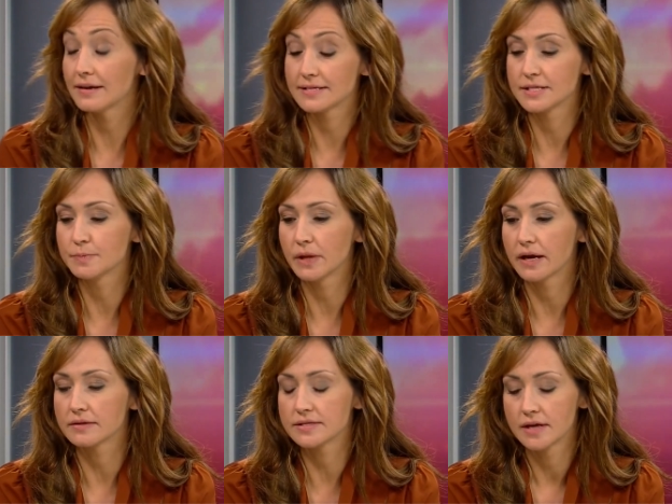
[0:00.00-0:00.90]
license
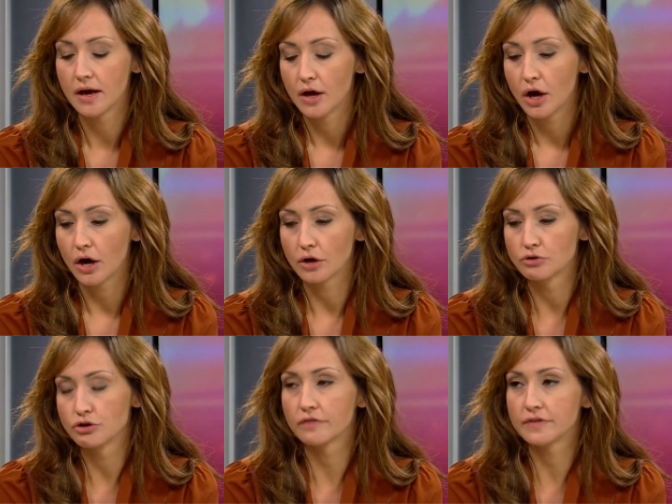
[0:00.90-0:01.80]
plates
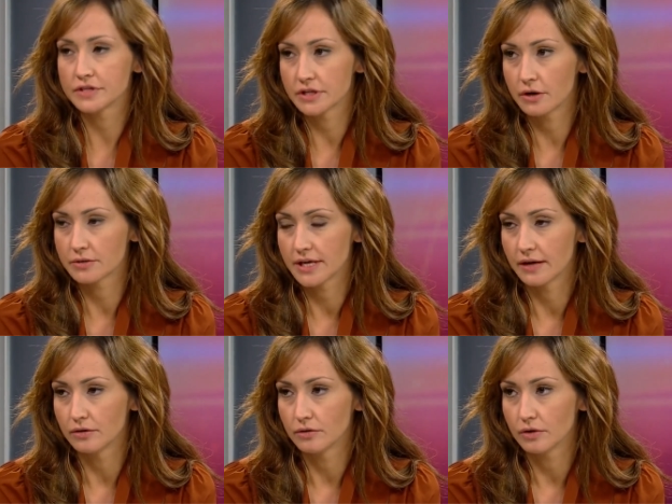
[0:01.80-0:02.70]
uh, drove into the
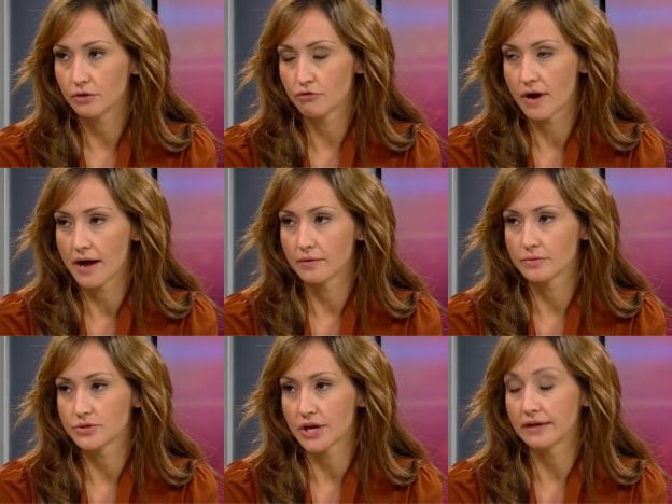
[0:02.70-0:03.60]
hotel
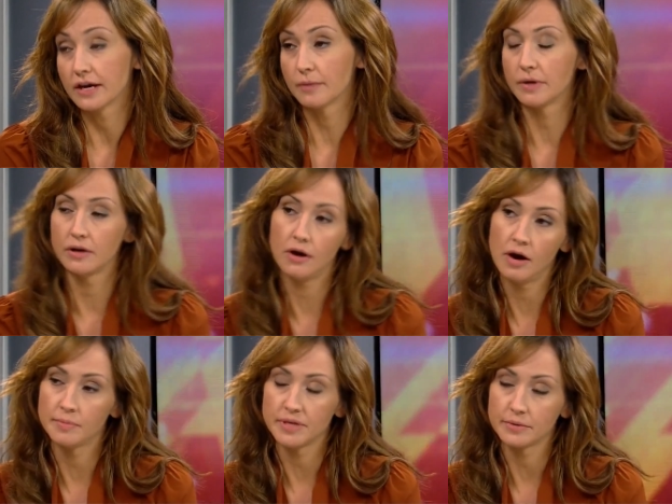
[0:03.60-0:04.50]
grounds and gunmen
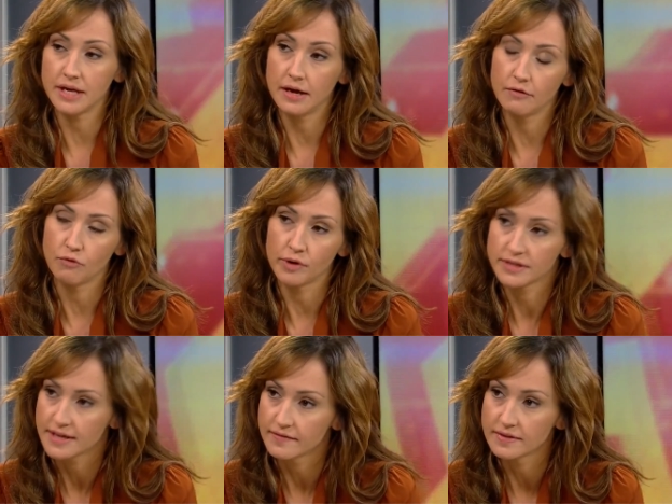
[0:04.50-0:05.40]
hopped out with AK
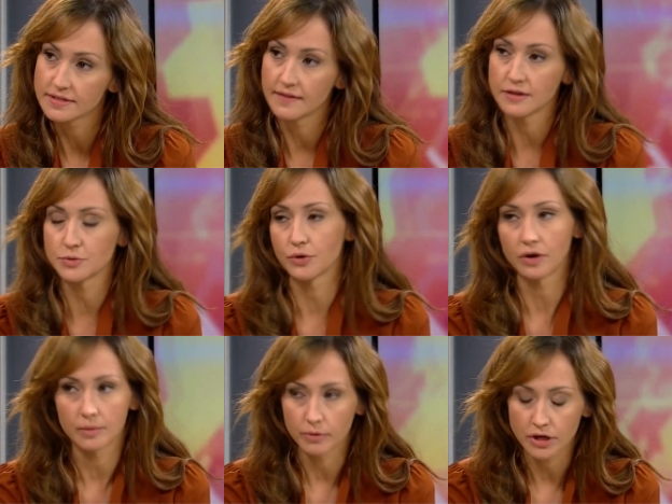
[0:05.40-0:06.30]
47s, and that's when
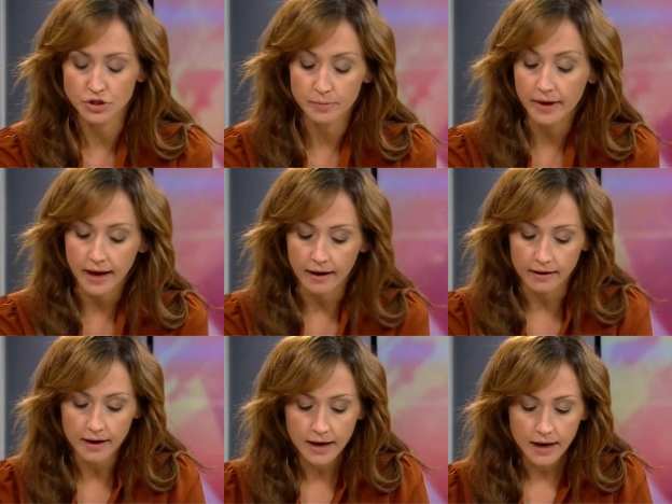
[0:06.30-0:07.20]
their operation
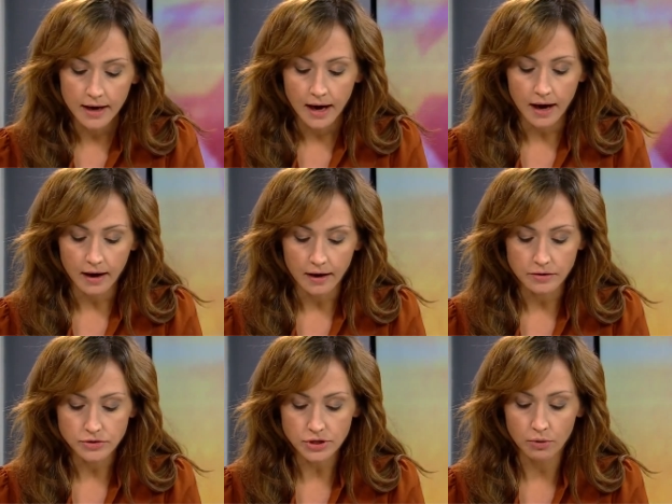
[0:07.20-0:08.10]
began.
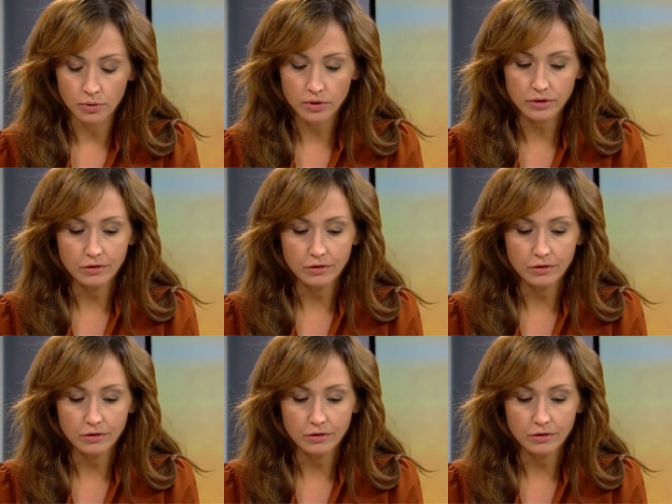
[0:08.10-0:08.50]
Uh, so